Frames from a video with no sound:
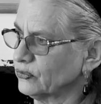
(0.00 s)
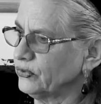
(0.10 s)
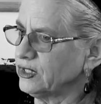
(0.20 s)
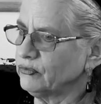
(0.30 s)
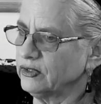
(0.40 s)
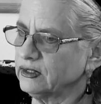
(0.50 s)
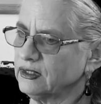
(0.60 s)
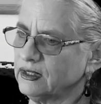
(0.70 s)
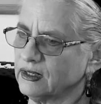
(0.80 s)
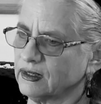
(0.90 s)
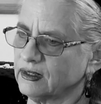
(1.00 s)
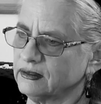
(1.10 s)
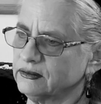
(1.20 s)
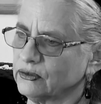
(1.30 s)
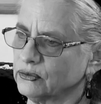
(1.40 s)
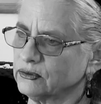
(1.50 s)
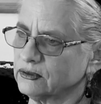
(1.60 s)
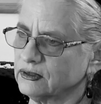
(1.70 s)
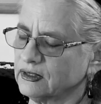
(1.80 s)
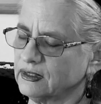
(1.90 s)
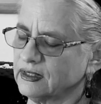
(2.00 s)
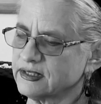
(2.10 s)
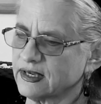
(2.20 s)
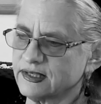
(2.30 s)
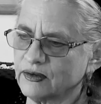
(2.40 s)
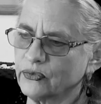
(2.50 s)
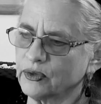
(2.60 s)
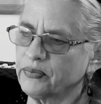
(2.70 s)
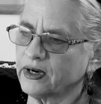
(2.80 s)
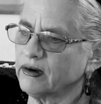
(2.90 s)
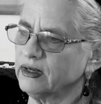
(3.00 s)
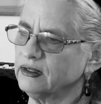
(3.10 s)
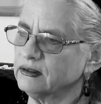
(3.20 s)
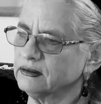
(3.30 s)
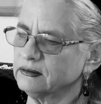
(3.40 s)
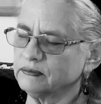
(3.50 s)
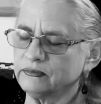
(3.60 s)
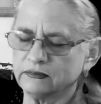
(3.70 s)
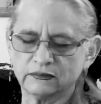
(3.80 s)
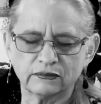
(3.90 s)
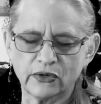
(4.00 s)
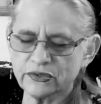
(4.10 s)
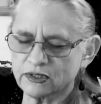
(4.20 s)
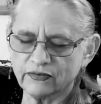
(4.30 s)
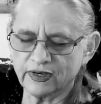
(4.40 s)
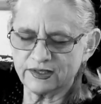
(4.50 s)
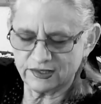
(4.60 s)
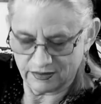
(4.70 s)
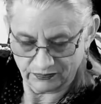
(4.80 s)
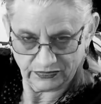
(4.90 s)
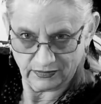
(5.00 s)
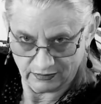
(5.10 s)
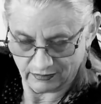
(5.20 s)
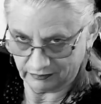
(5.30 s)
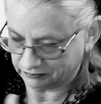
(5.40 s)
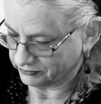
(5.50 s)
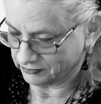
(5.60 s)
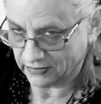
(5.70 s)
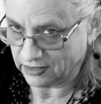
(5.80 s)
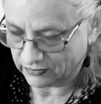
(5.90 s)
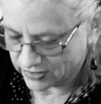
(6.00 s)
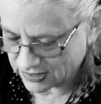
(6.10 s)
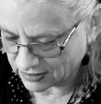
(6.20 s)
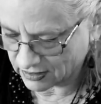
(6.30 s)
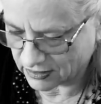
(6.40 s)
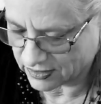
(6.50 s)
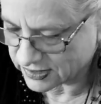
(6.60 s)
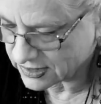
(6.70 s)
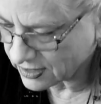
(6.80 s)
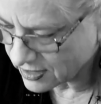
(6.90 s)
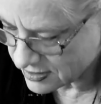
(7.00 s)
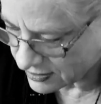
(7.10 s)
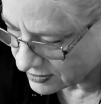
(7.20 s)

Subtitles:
we really don't, as I said, we're buried, most of us, many of us in the United States, at